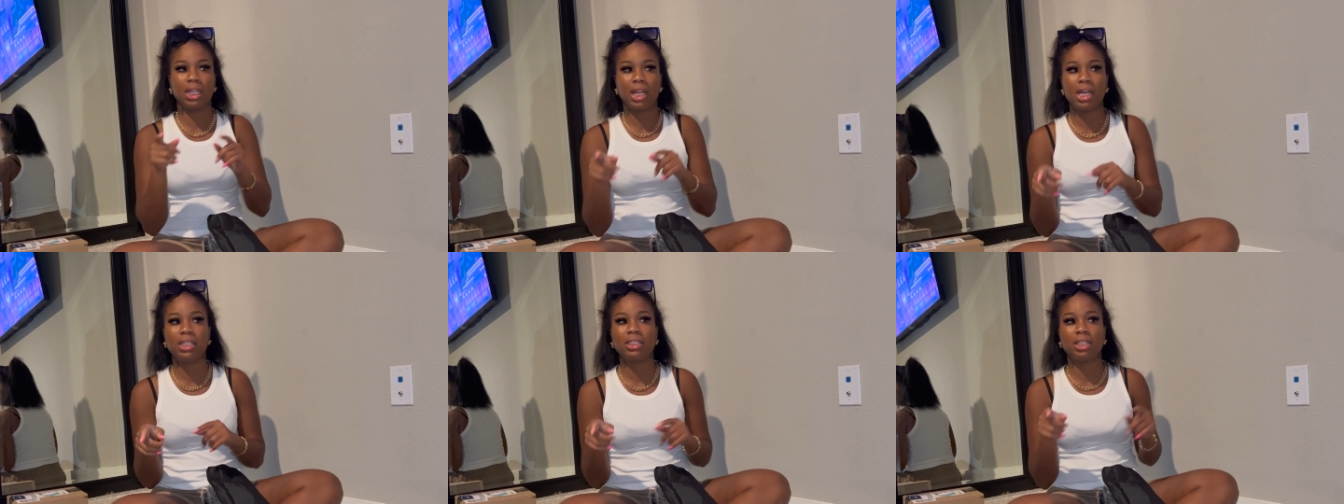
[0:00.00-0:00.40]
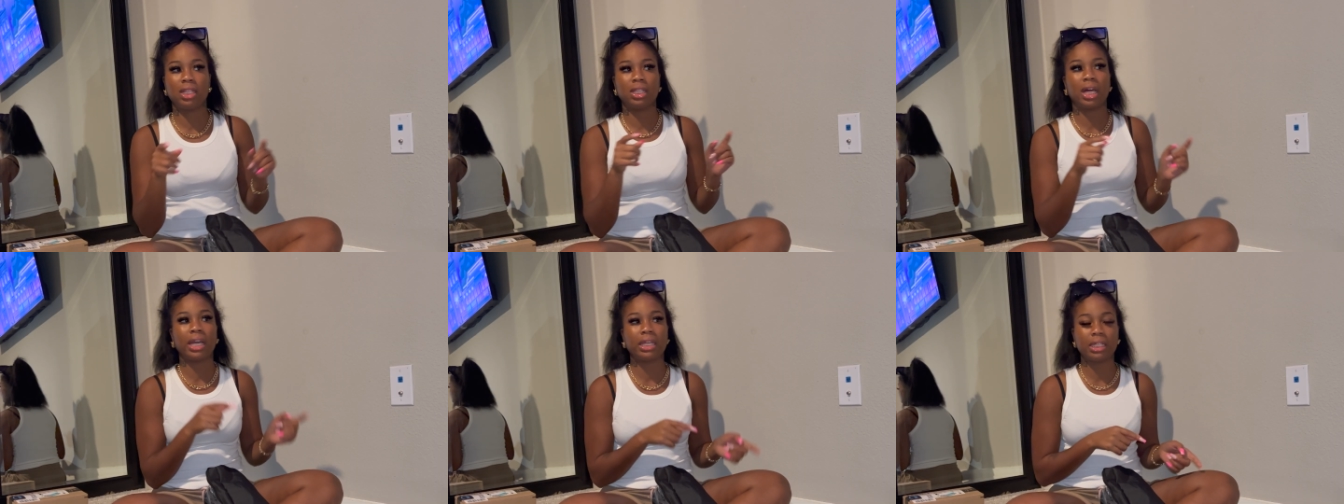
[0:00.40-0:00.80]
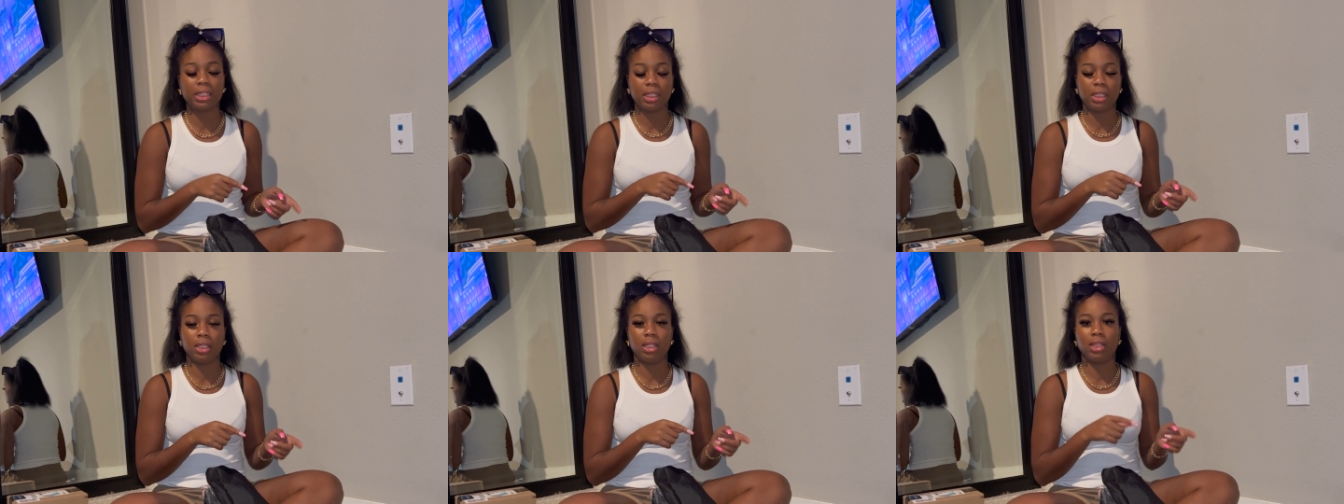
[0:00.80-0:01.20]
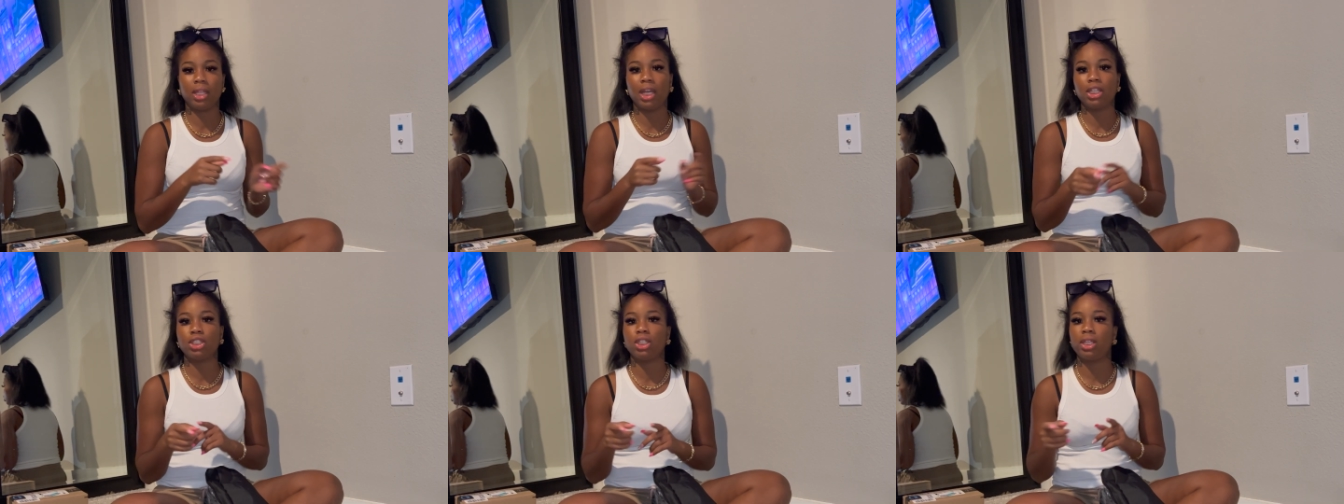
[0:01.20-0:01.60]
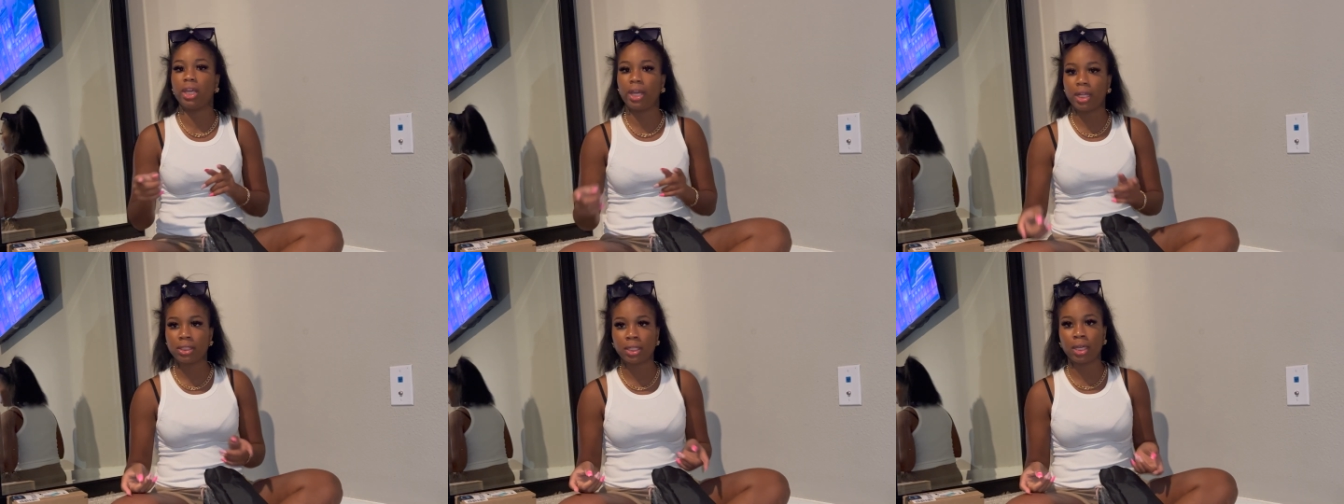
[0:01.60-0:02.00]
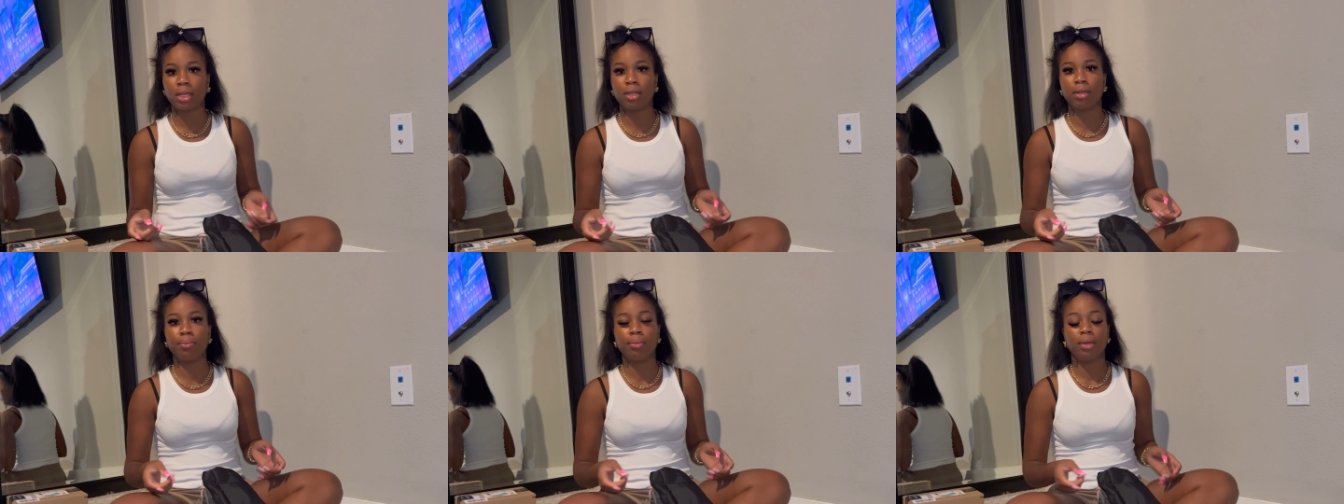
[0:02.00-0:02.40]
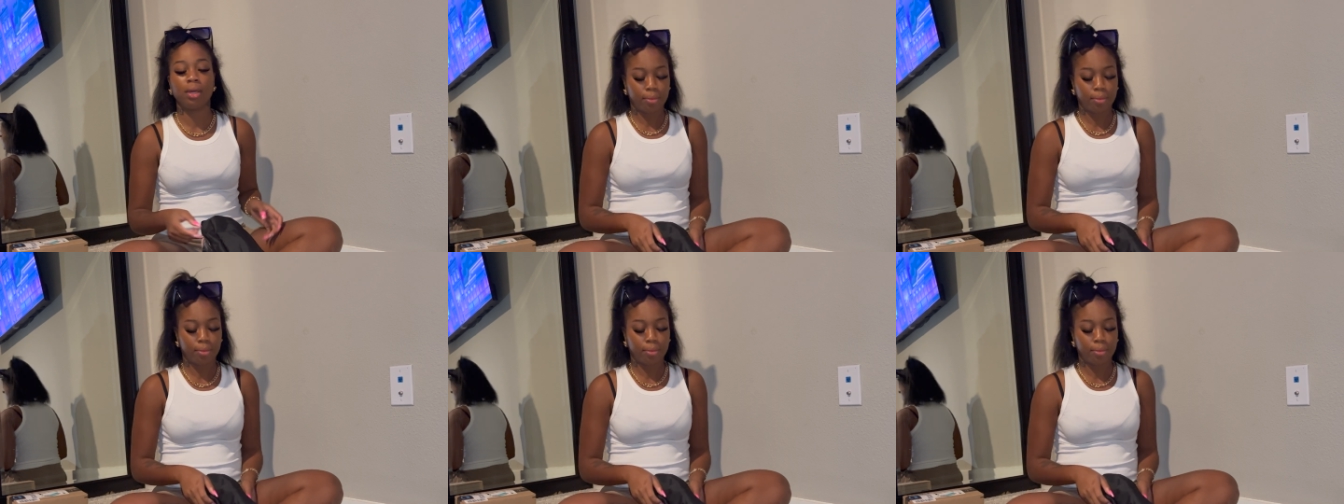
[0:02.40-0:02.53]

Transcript: less likely that she can't take them,